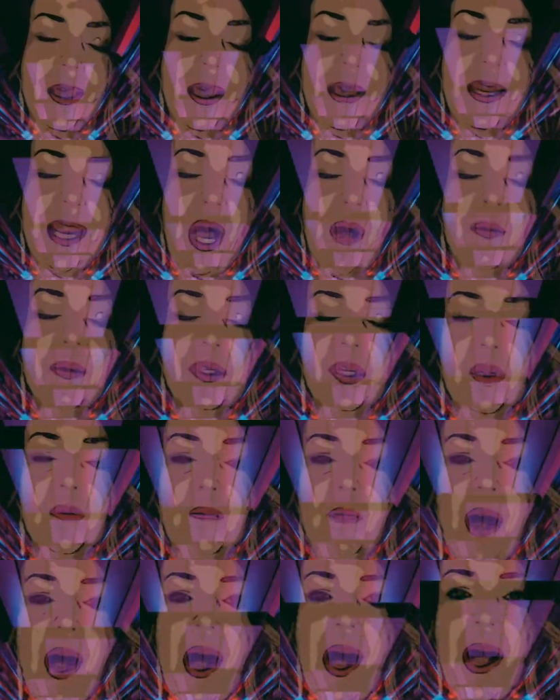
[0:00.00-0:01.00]
allowing your
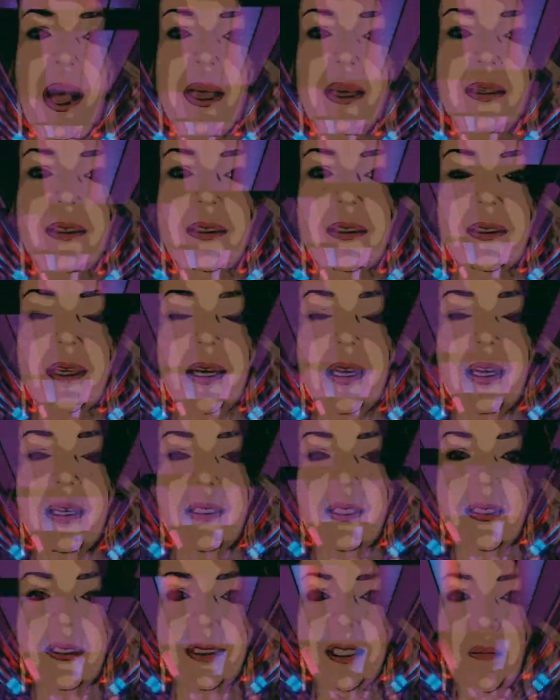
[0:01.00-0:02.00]
mind
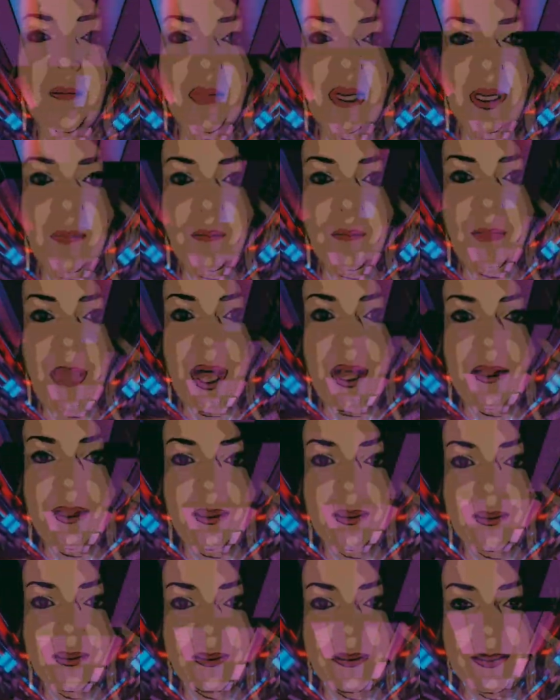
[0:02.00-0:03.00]
to simply
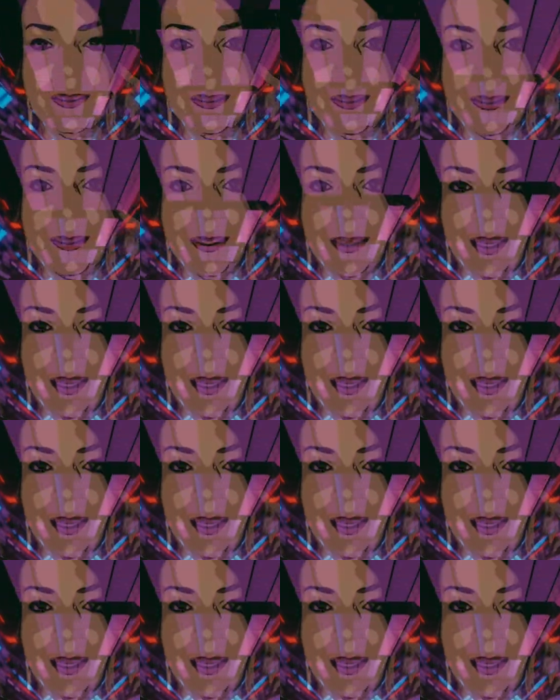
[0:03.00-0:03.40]
melt